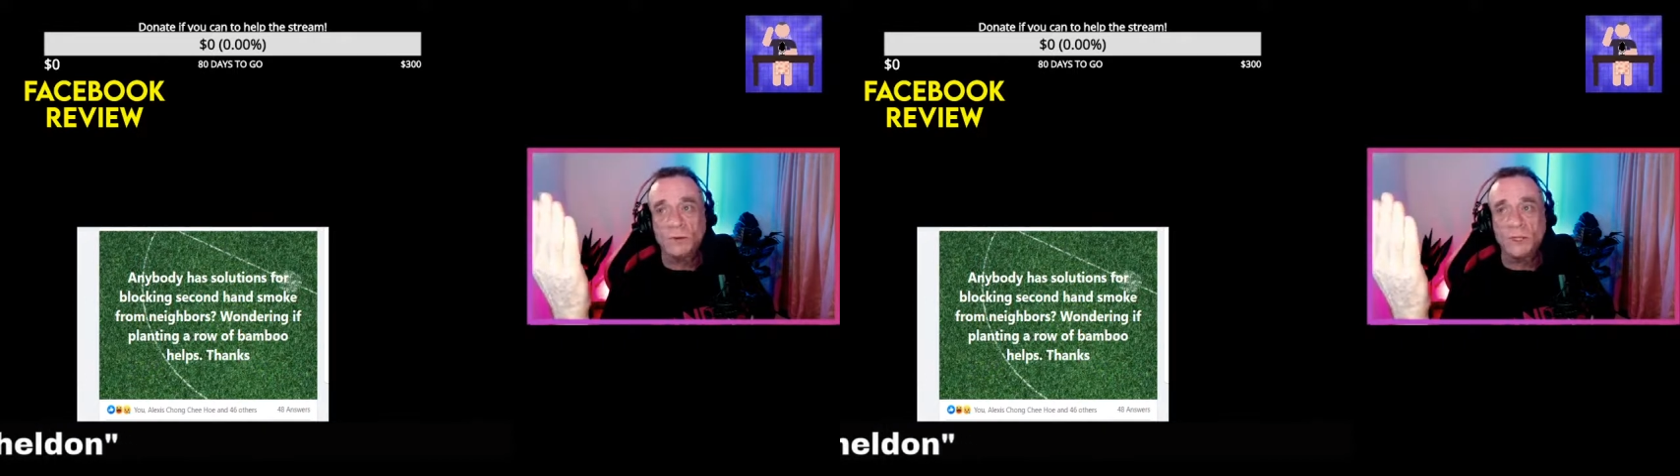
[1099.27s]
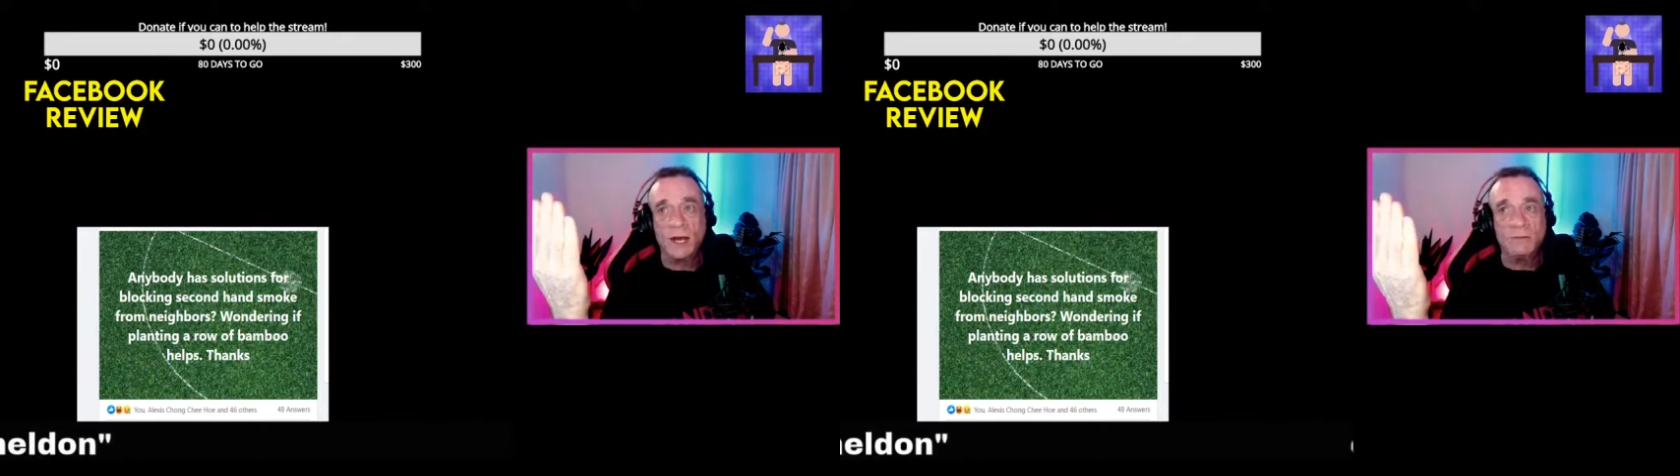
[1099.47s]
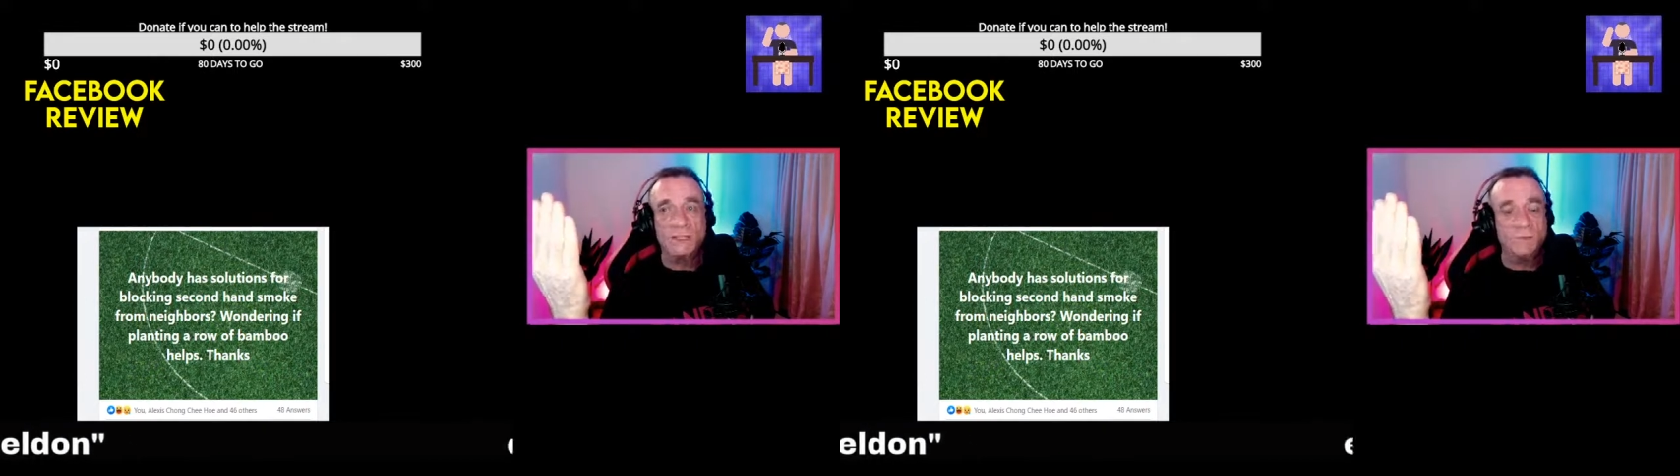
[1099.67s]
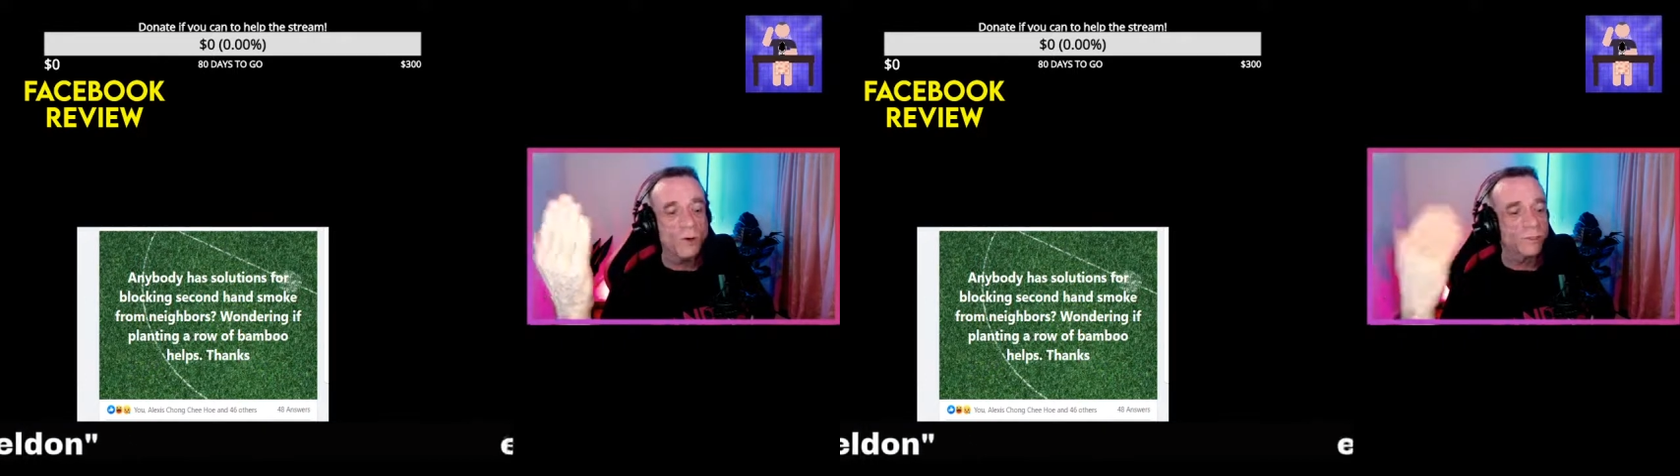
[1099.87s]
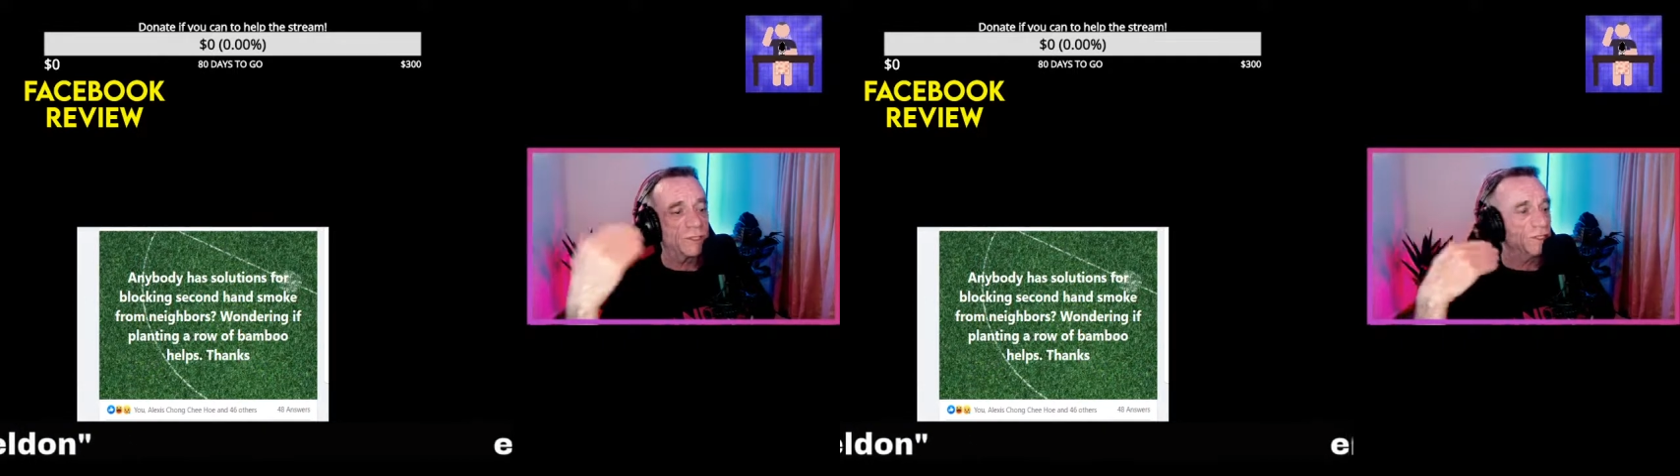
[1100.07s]
I've
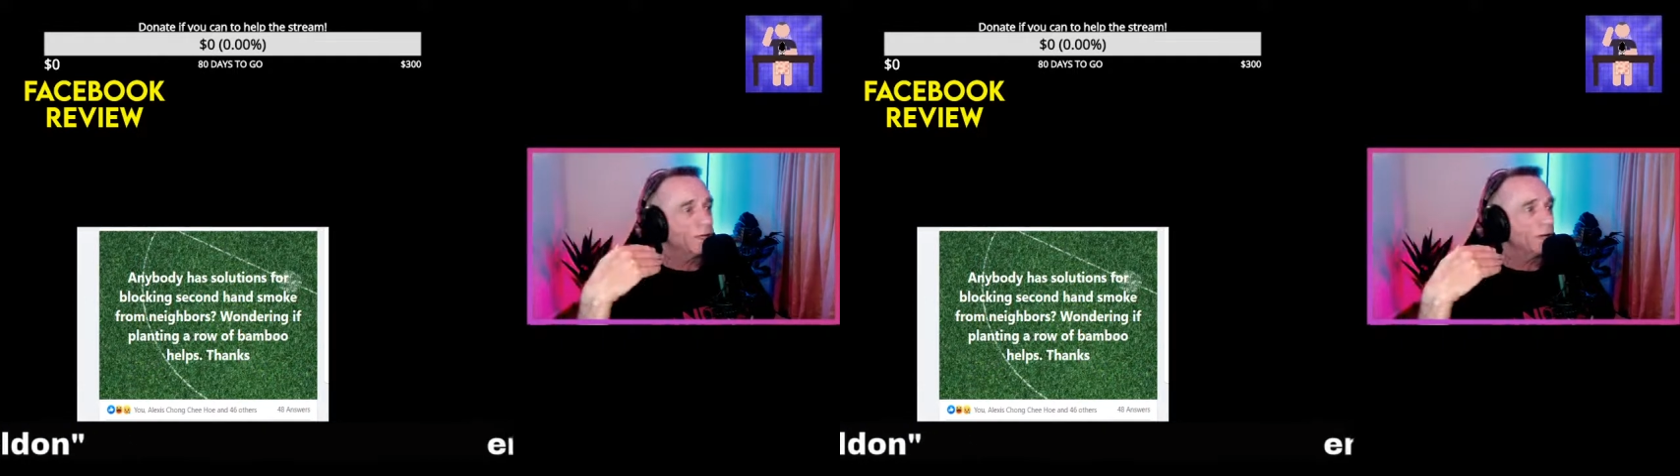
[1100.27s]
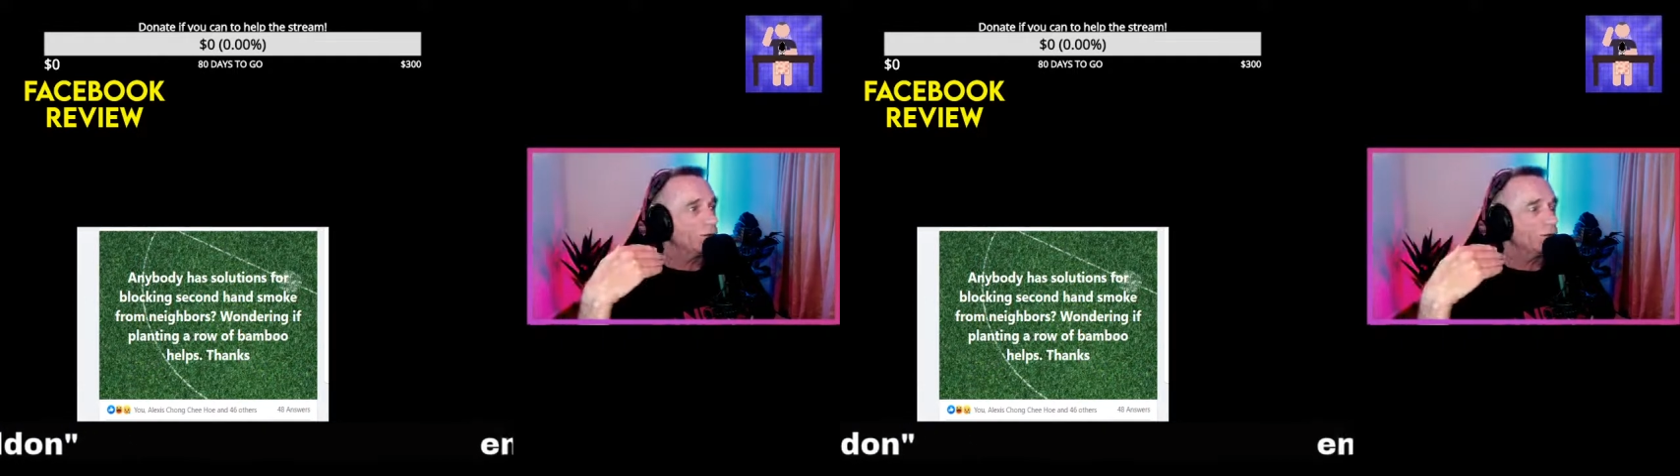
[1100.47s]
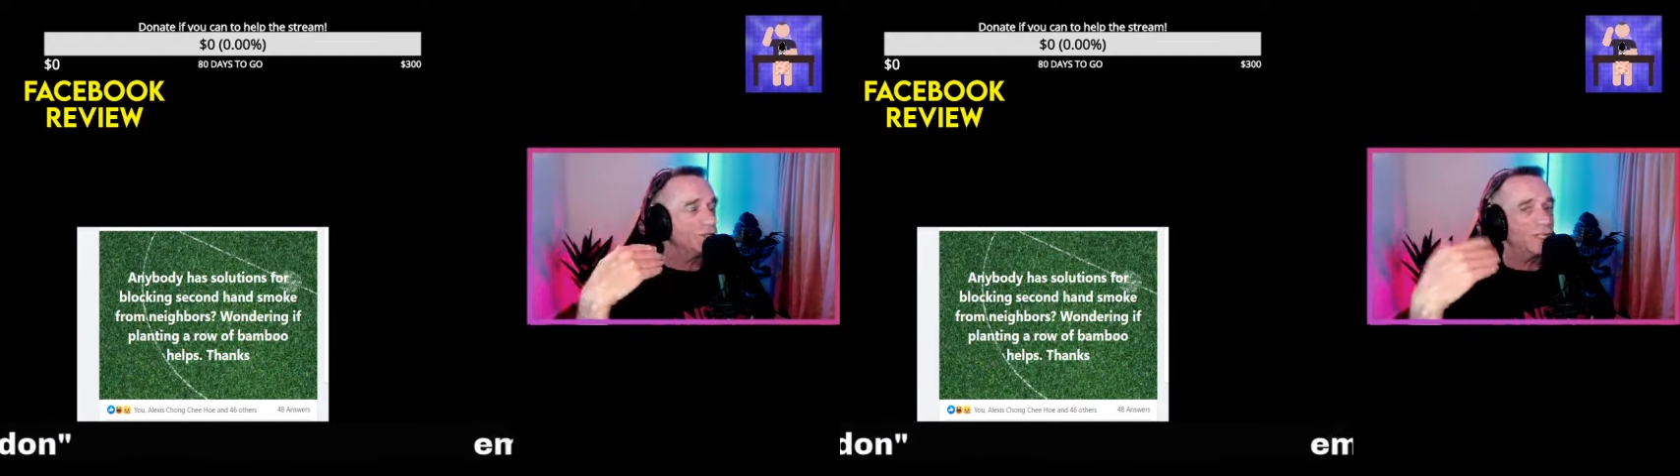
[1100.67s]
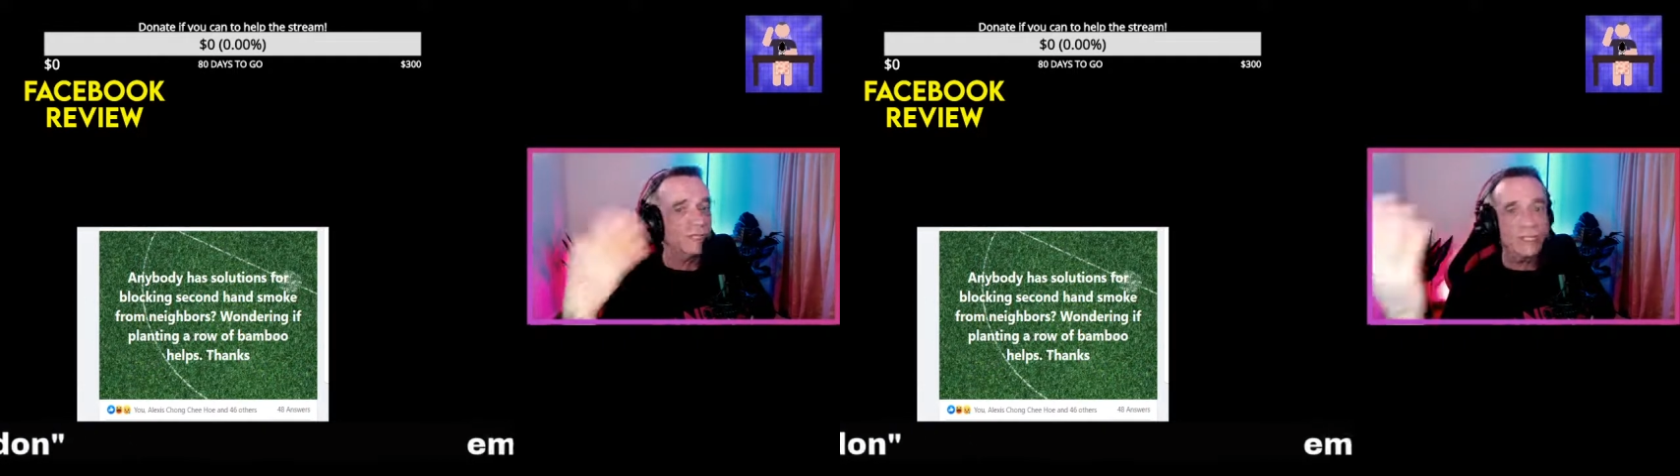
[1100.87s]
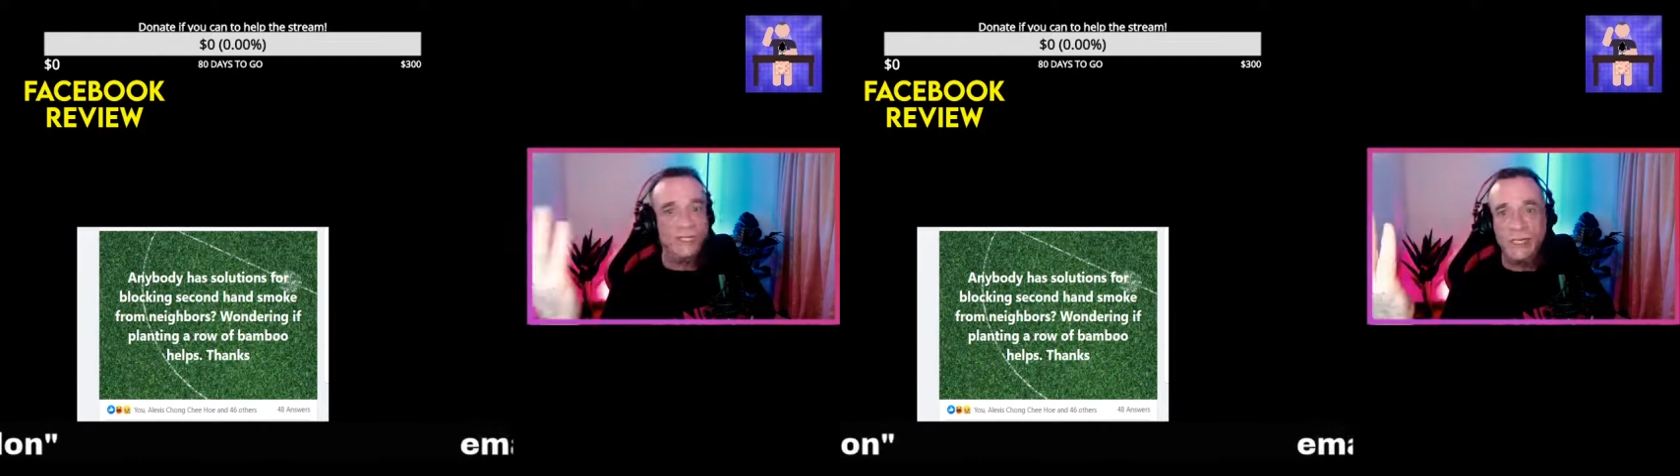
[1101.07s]
smoked since I was
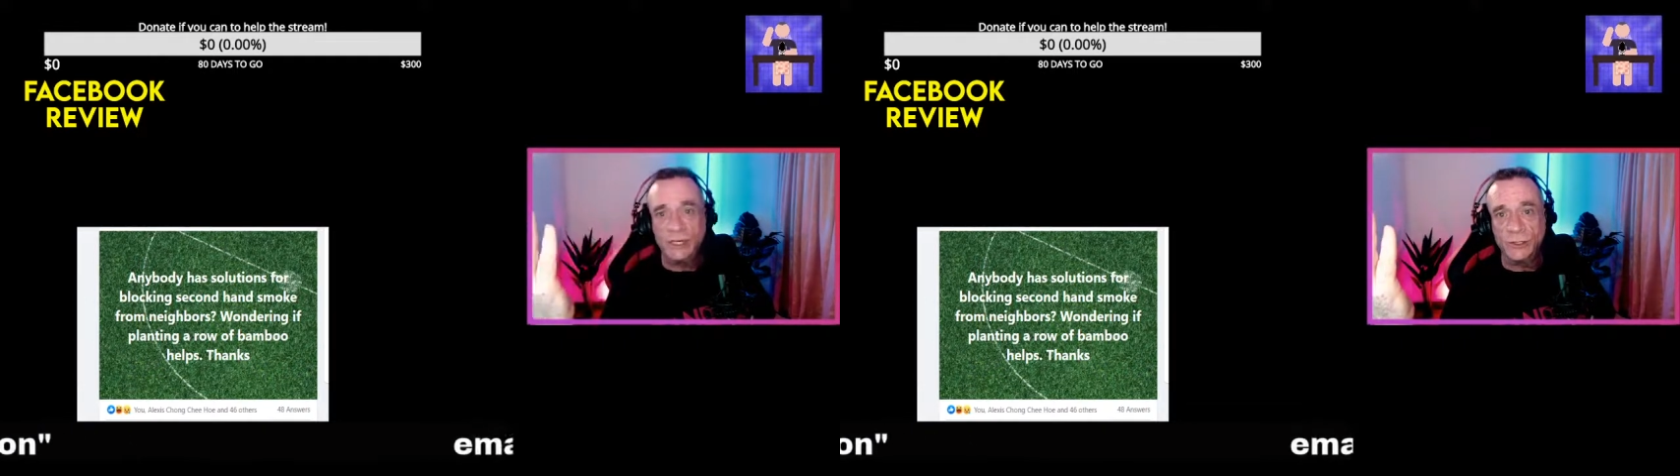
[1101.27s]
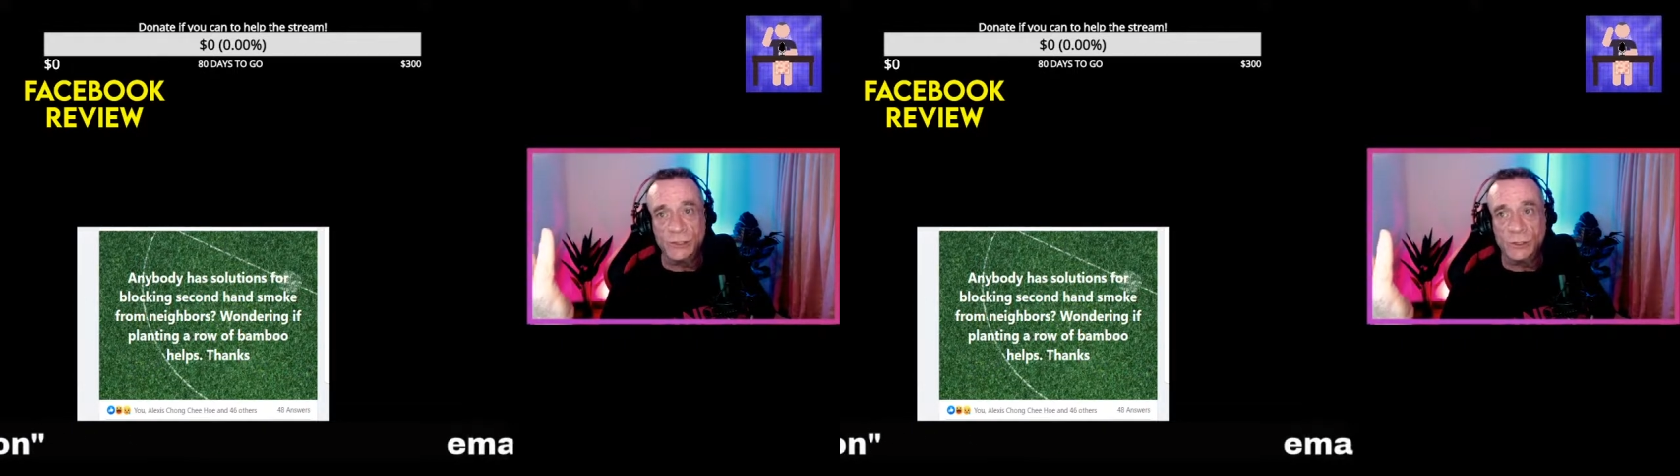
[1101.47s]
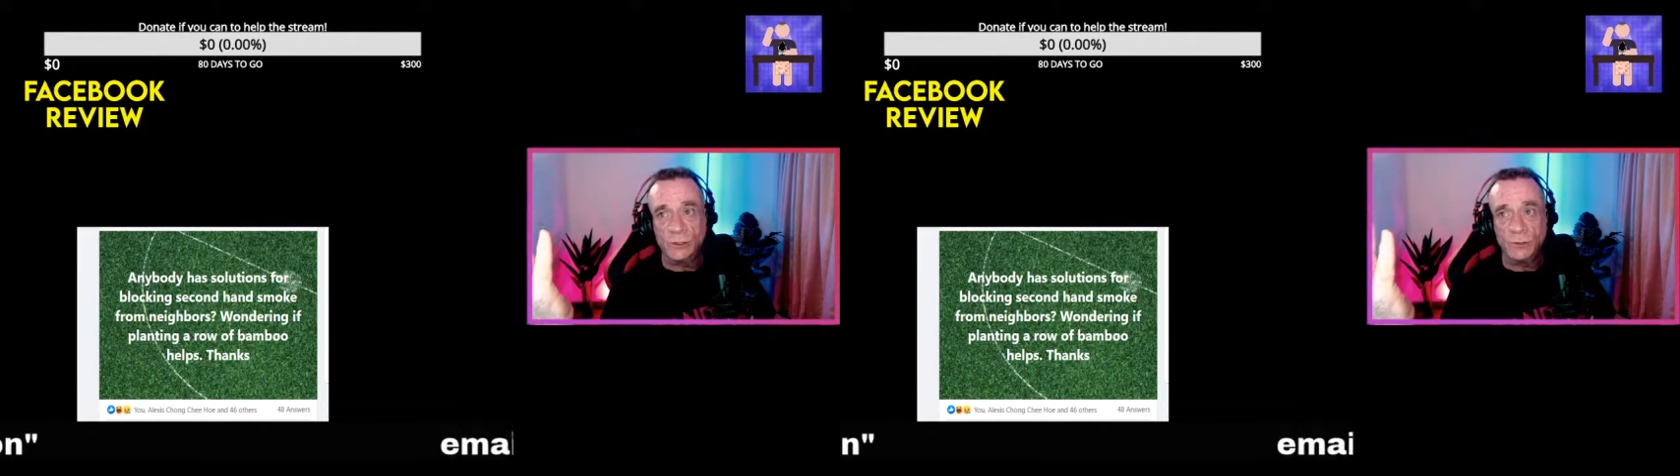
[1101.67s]
16 years old,